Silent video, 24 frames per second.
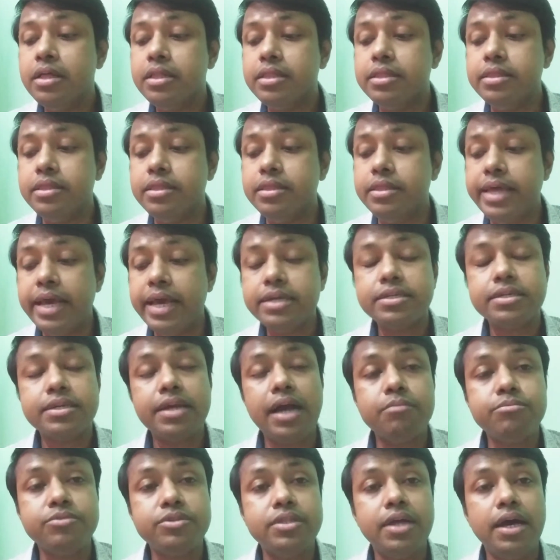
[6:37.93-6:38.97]
Next
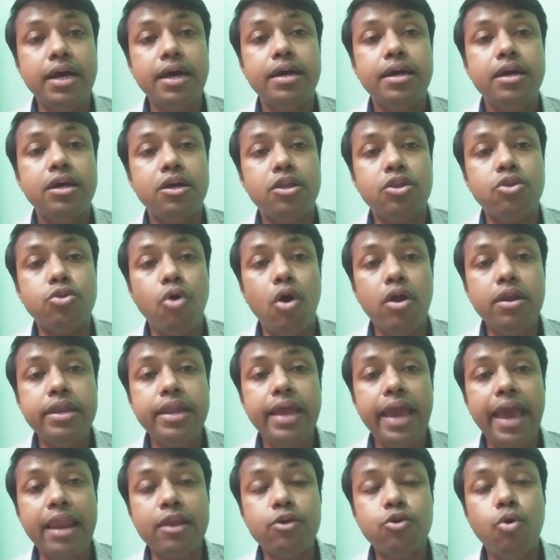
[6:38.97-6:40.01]
comes the
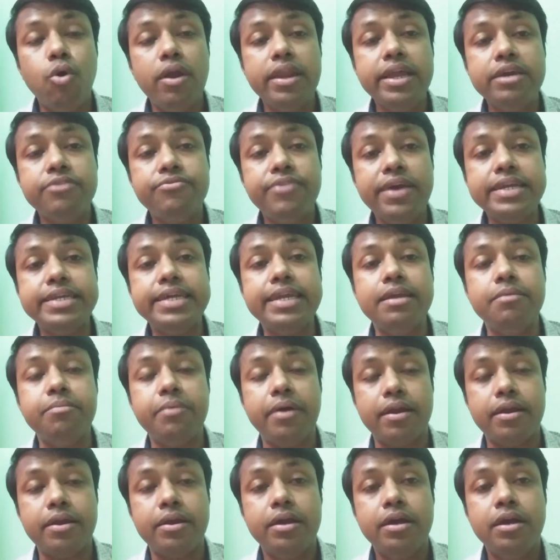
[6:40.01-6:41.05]
non-alcoholic fatty liver.
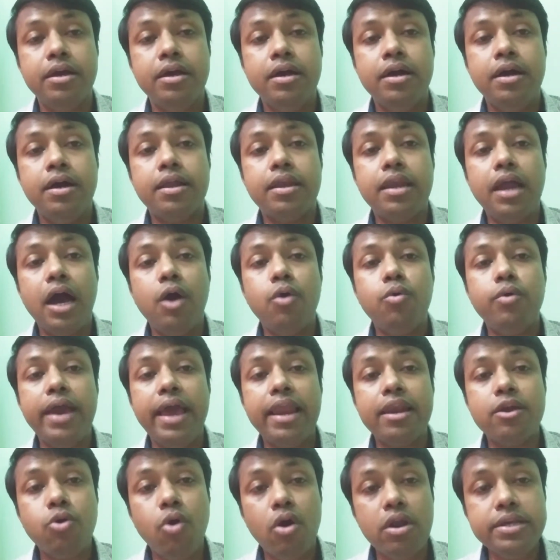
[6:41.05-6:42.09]
Now,
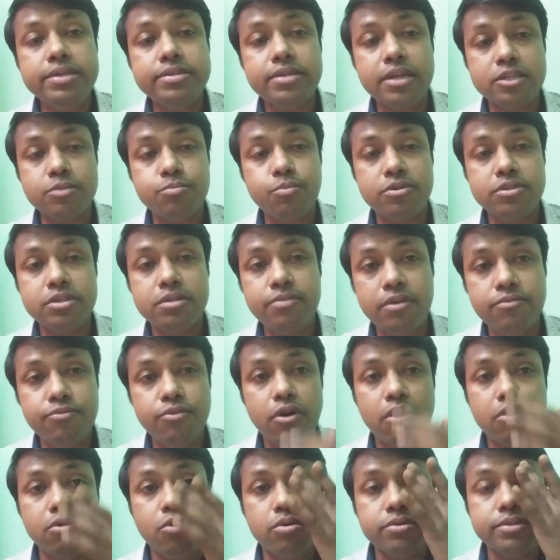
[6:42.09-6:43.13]
alcohol is responsible
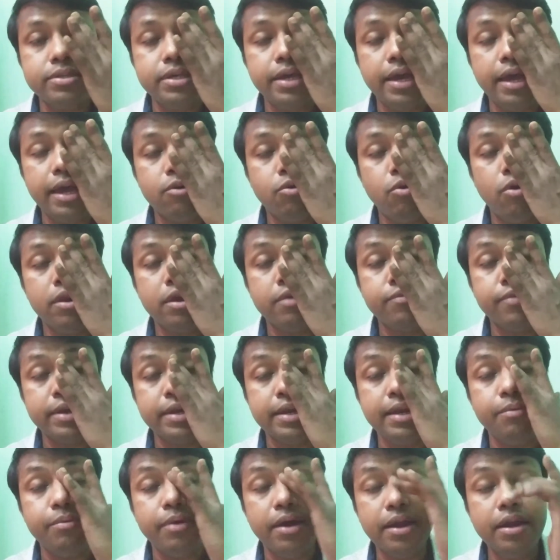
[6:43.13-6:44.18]
for causing alcoholic fatty
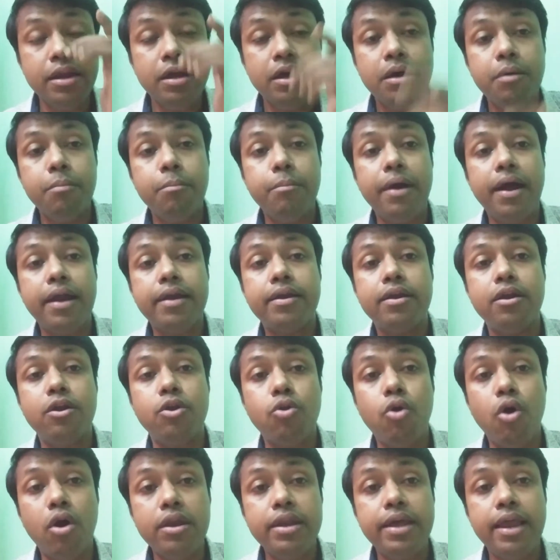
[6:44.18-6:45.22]
liver, but
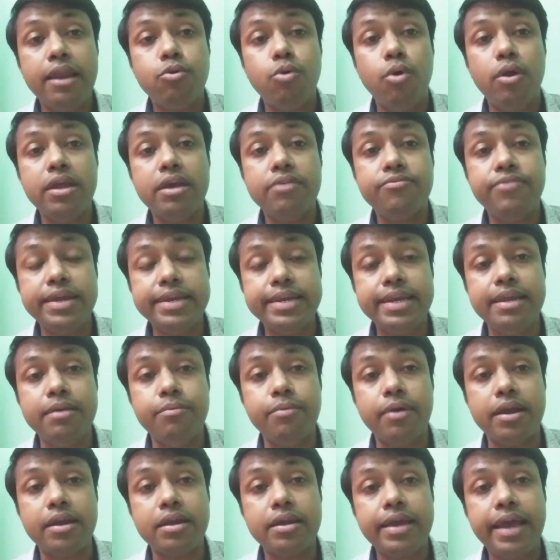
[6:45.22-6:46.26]
non-alcoholic fatty
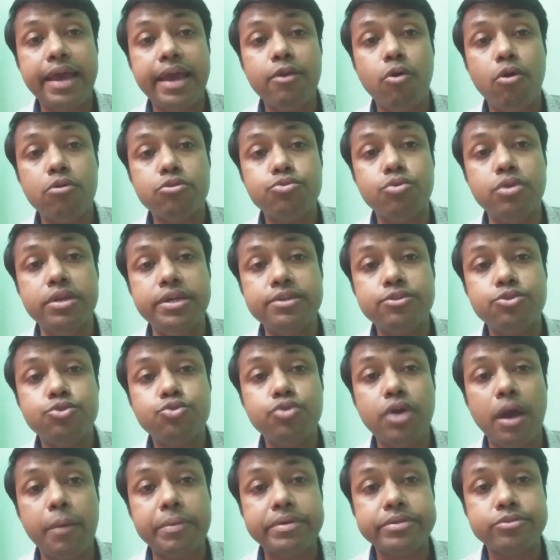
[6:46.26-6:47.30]
liver can also lead to
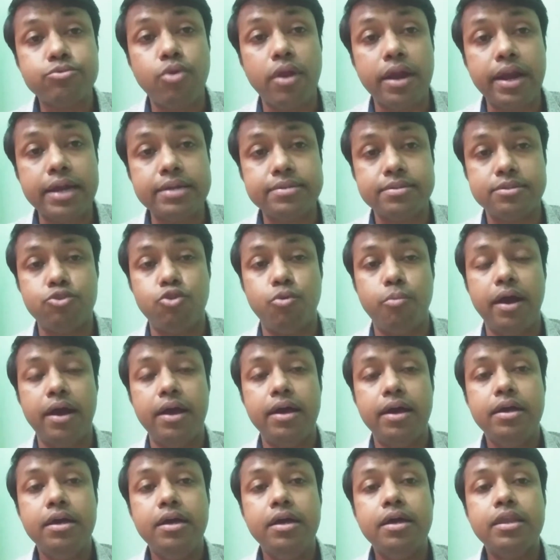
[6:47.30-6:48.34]
hepatocellular carcinoma.
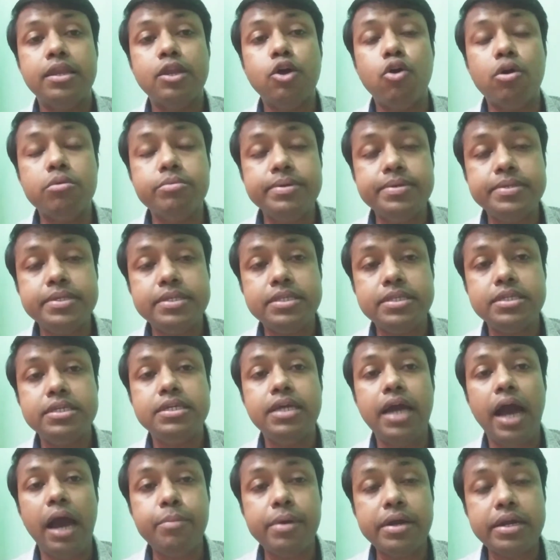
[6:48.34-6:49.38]
Now, obesity,
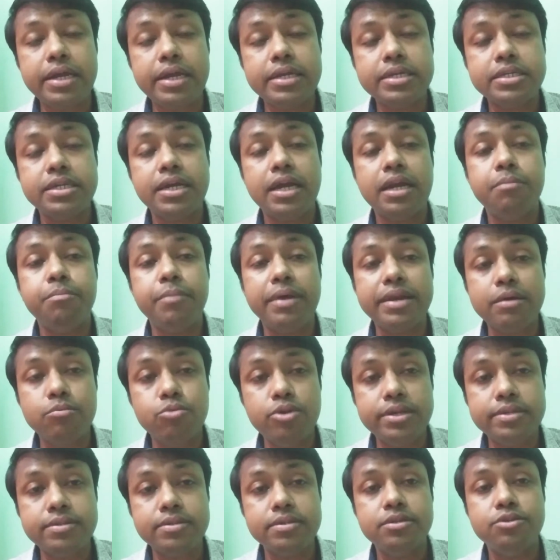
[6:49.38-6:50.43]
hypertension,
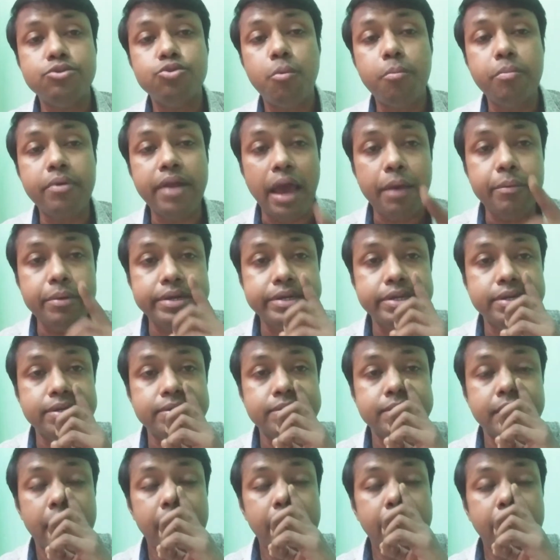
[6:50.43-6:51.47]
metabolic syndrome,
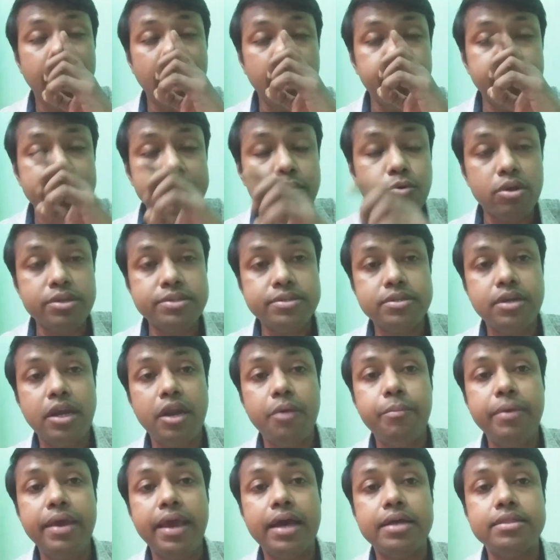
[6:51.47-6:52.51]
diabetes,
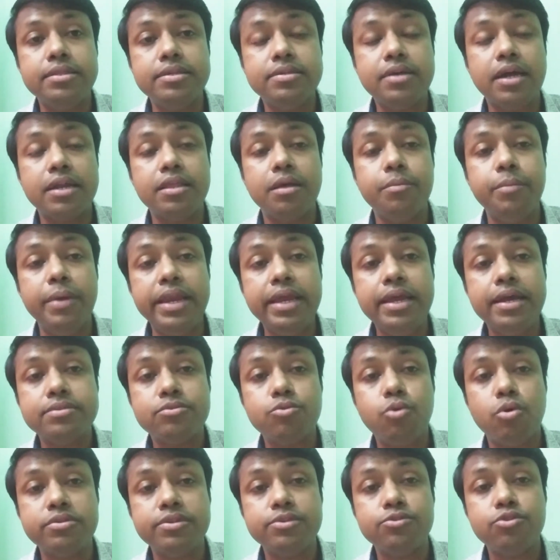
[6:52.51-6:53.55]
hypercholesterolemia, these are the various
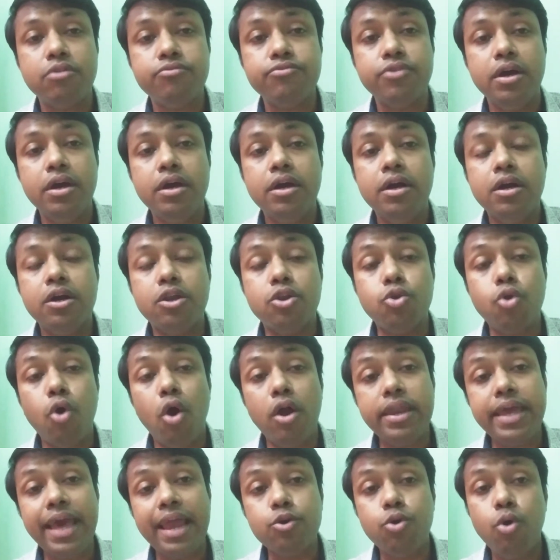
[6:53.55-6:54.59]
causes of
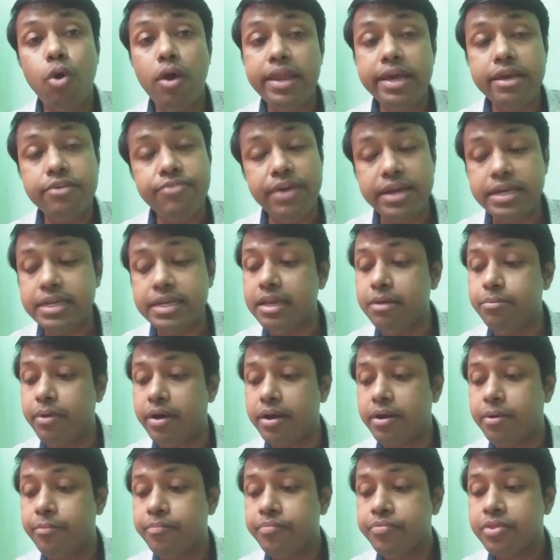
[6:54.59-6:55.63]
non-alcoholic fatty liver.
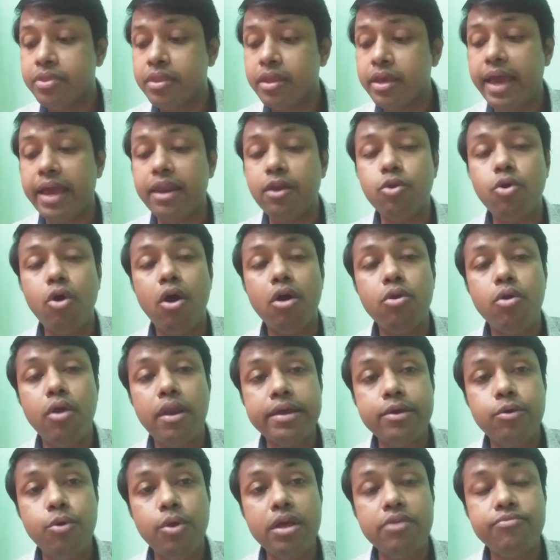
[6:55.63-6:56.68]
And
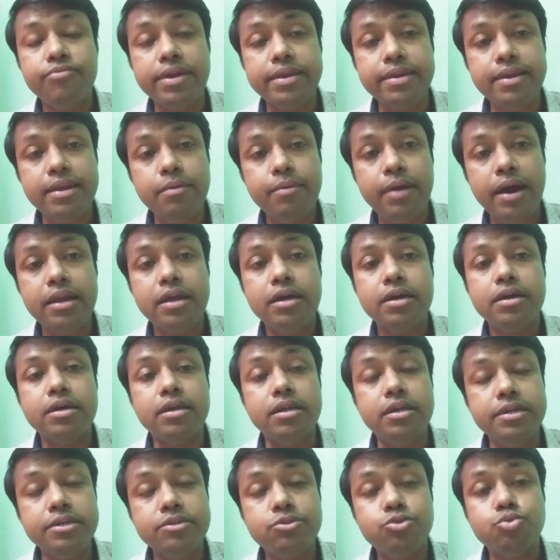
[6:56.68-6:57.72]
non-alcoholic fatty liver
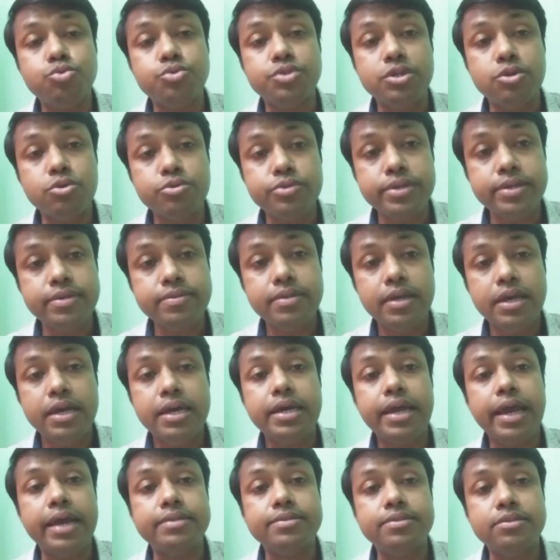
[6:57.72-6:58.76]
leads to cirrhosis,
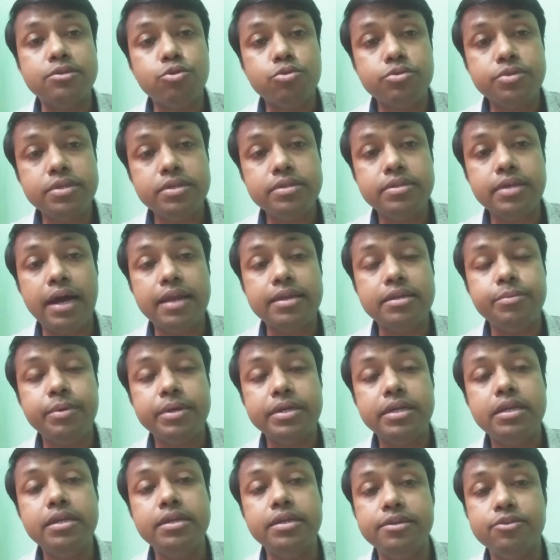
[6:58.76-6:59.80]
and cirrhosis
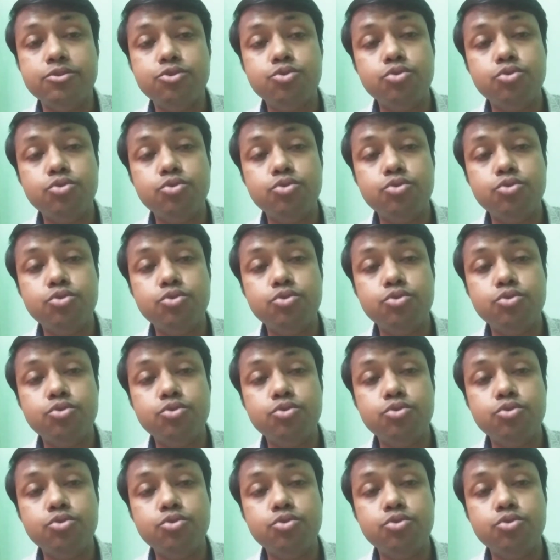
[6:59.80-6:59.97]
ultimately leads to